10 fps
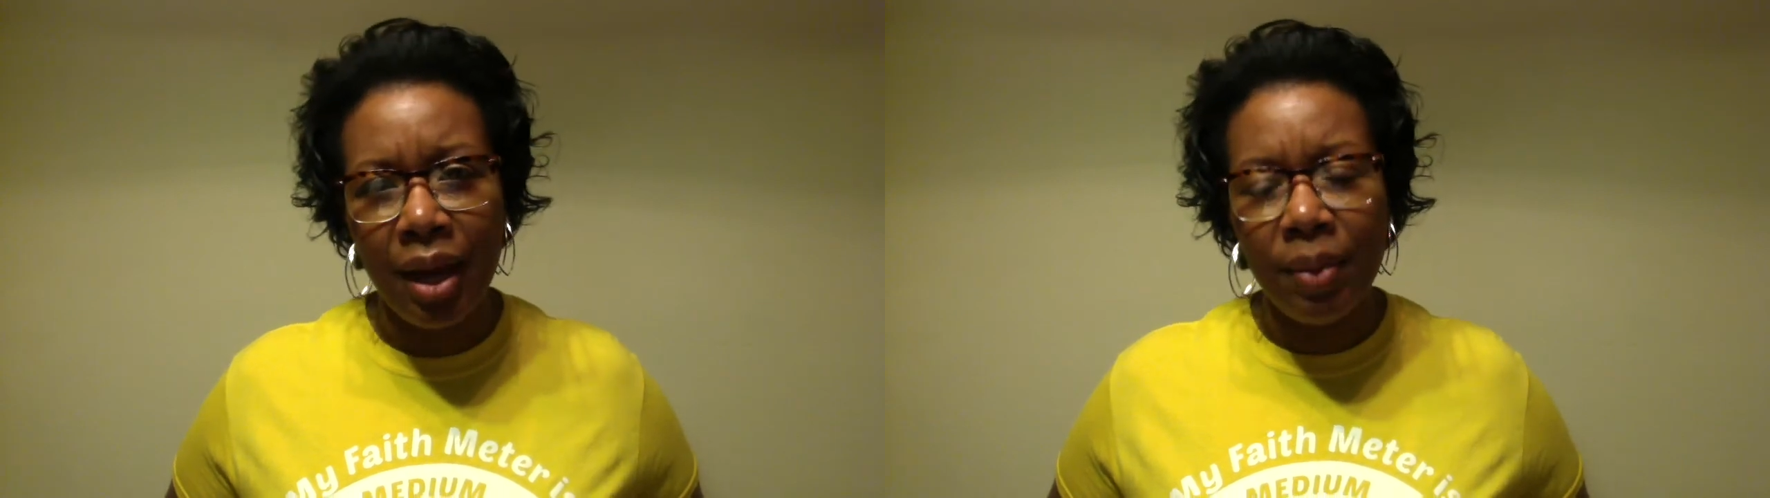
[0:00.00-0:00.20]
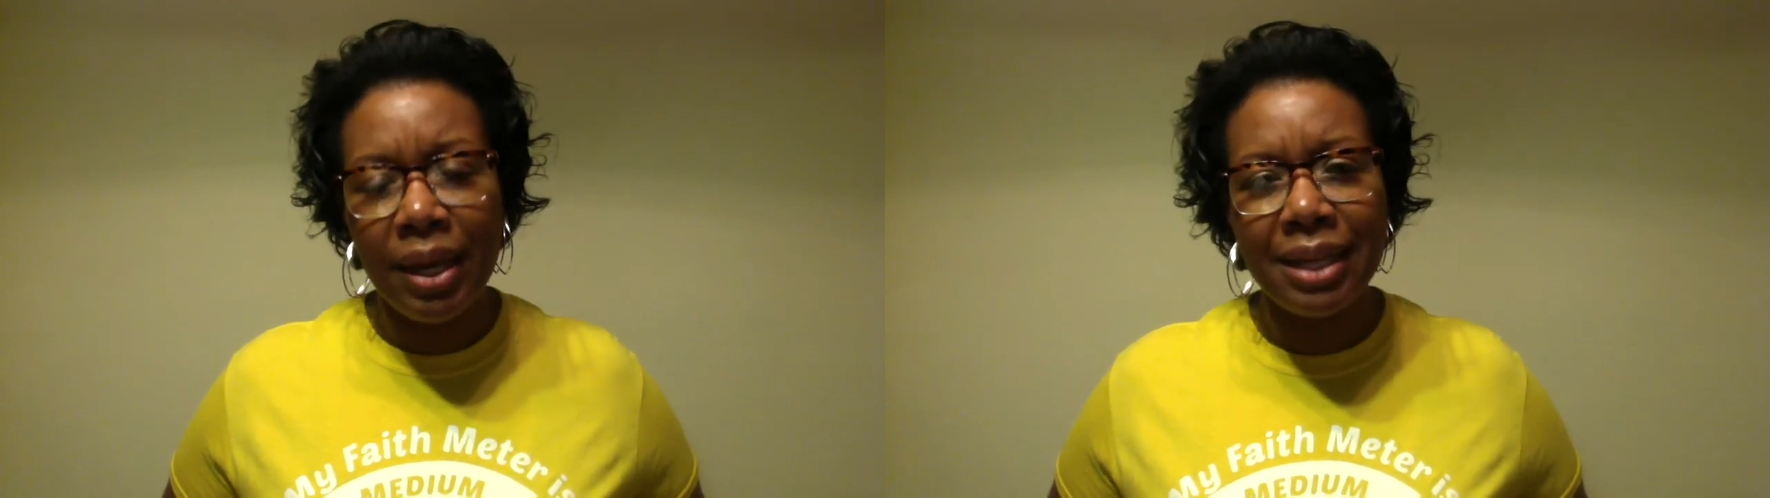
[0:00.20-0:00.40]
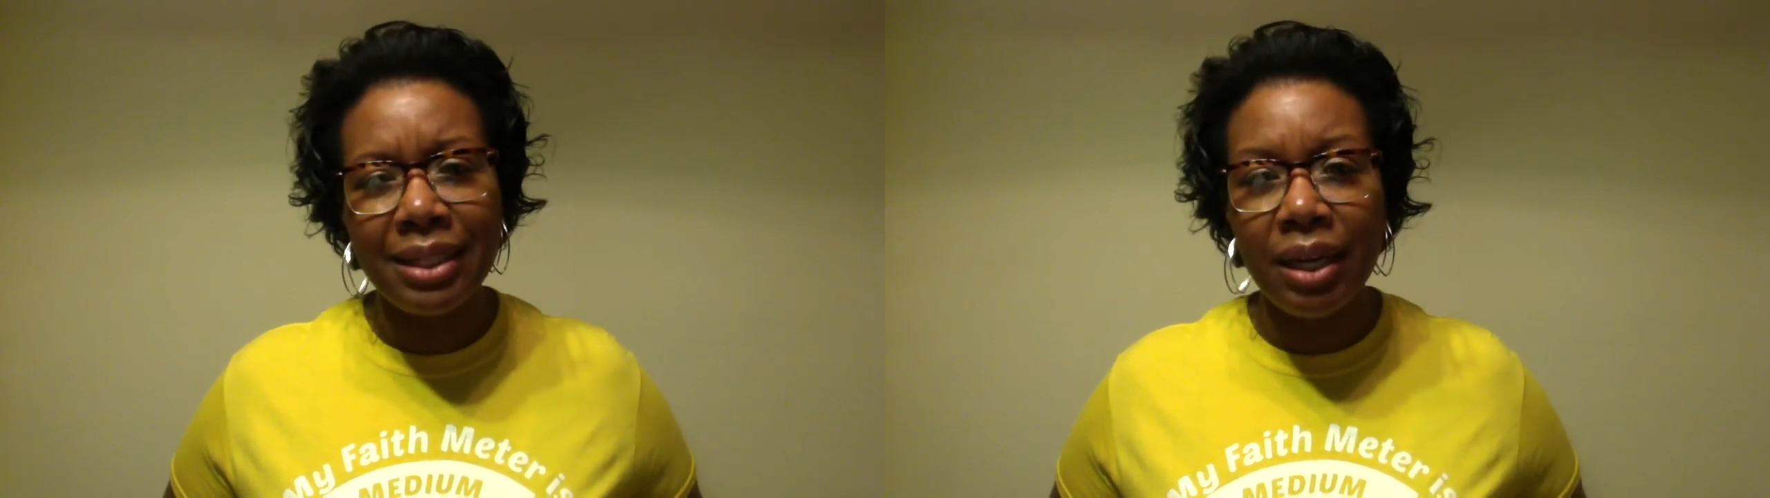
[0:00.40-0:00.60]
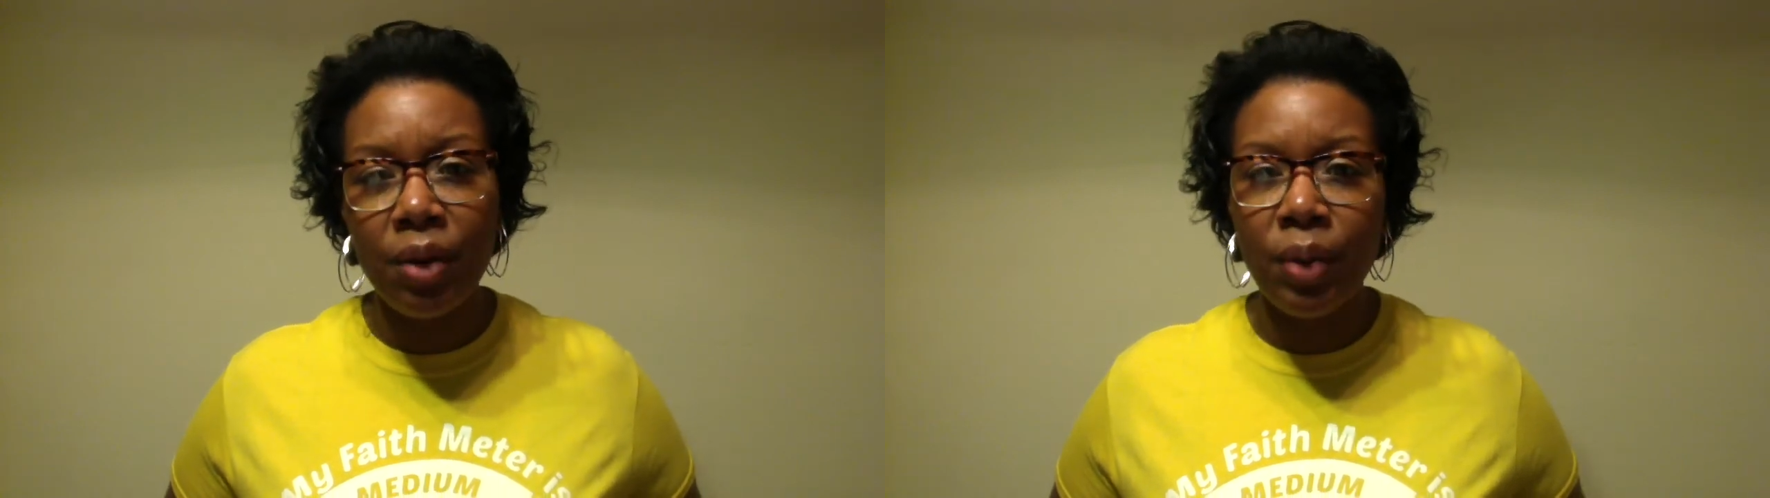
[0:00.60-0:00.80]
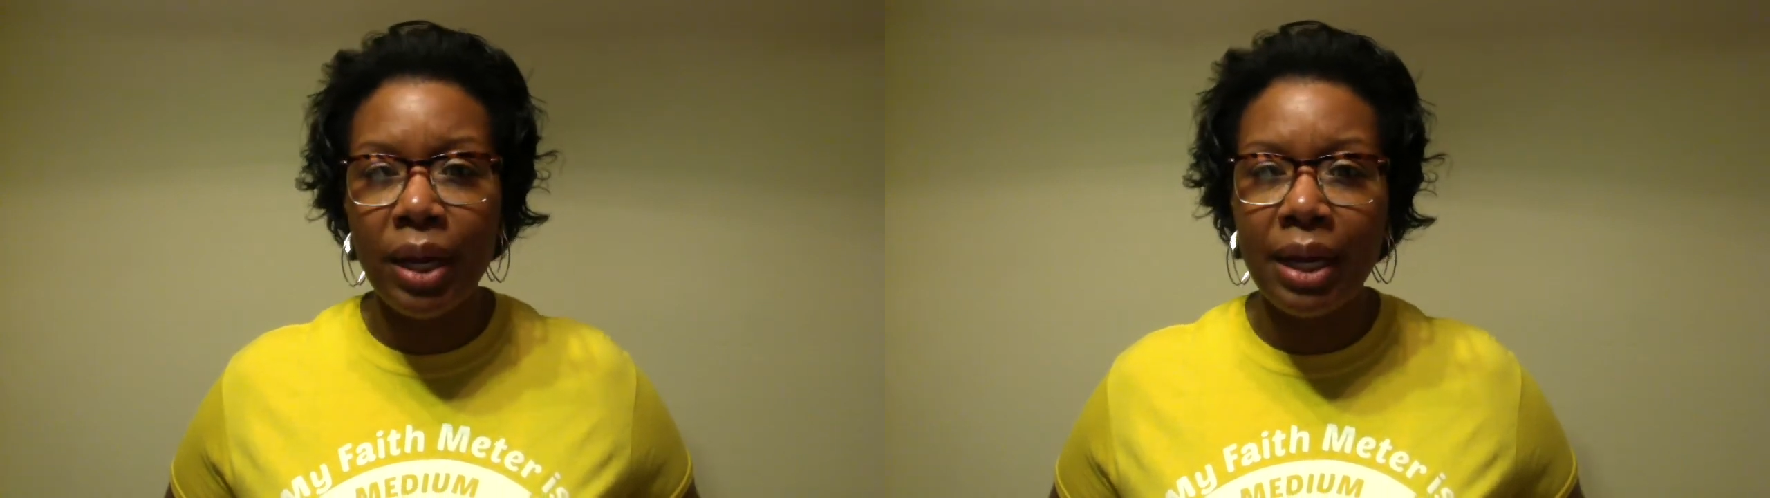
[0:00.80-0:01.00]
Because
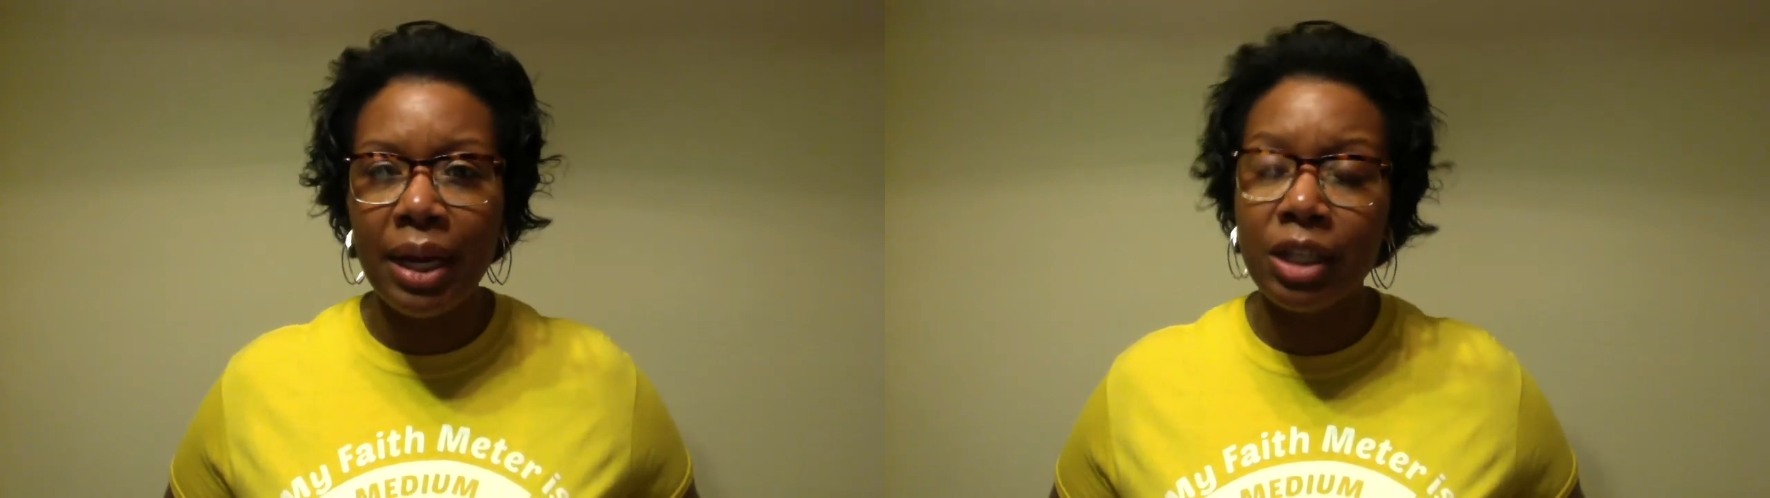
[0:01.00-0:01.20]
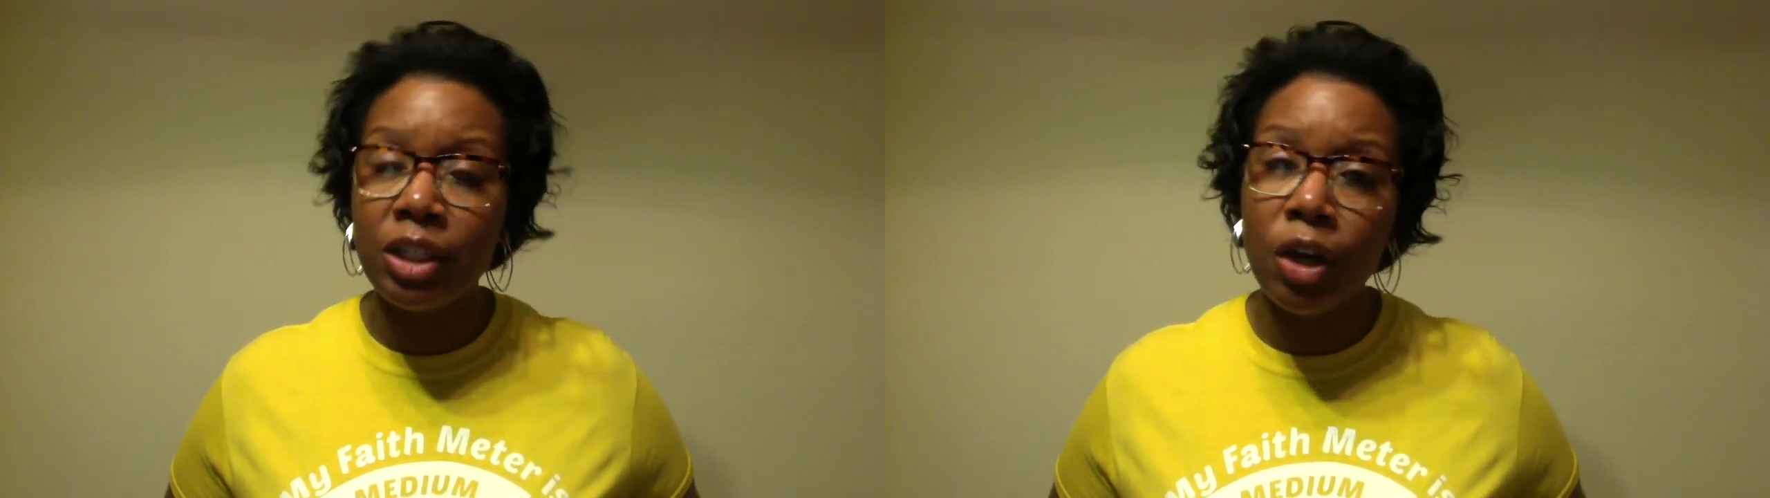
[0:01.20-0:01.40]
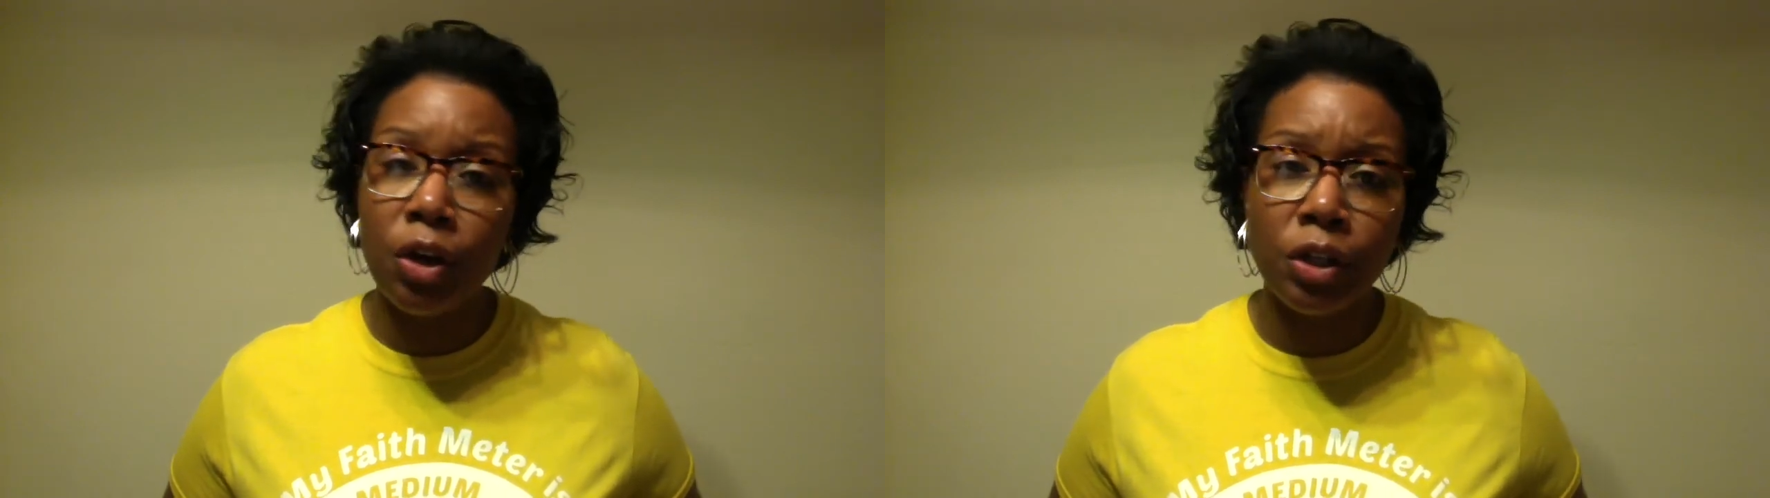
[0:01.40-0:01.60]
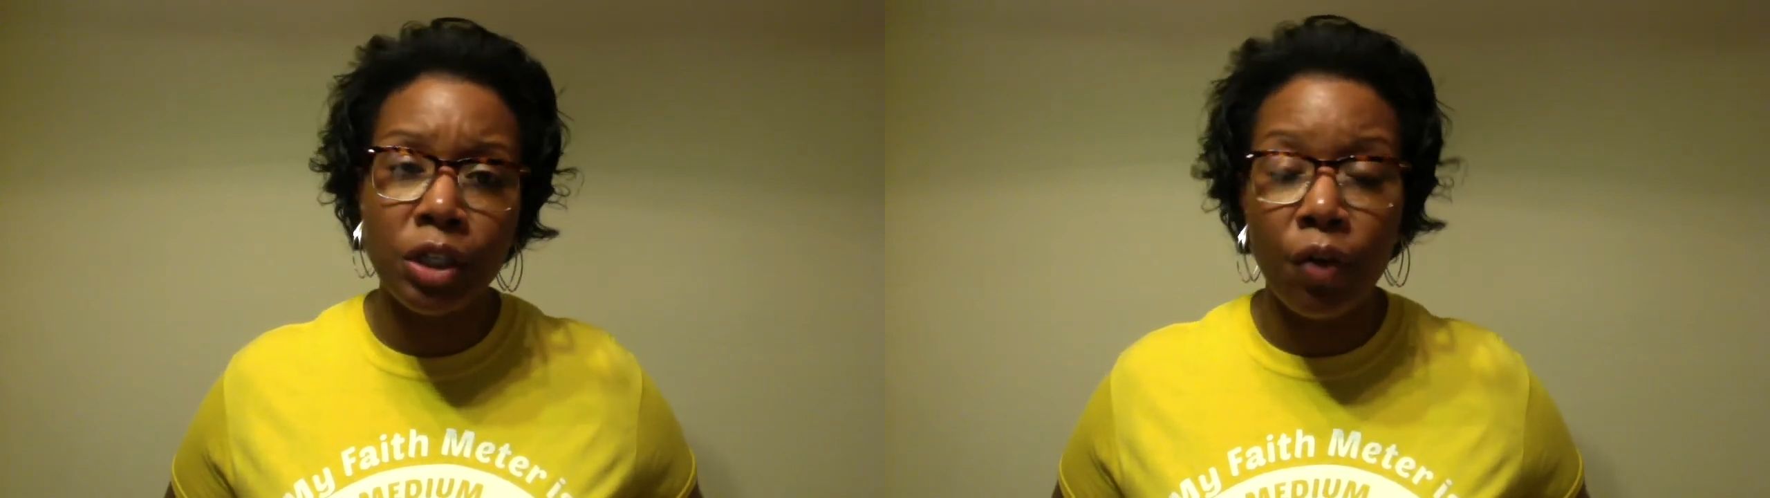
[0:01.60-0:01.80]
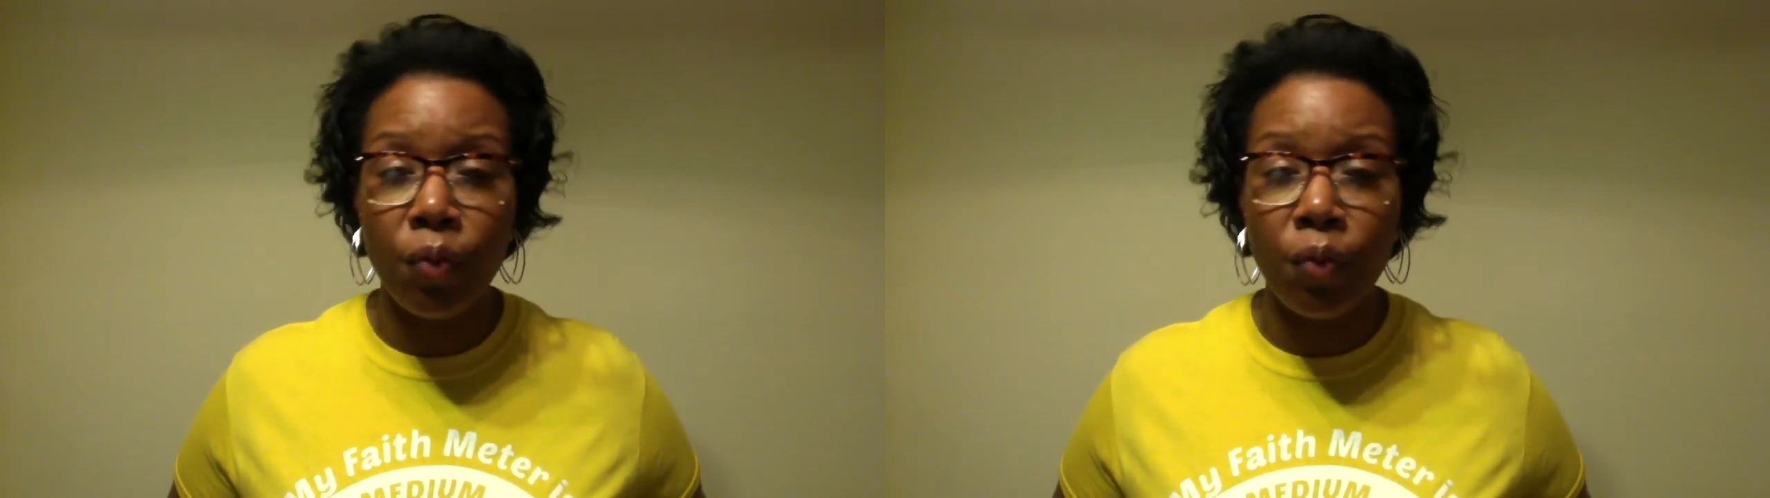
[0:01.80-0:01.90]
see, when a surge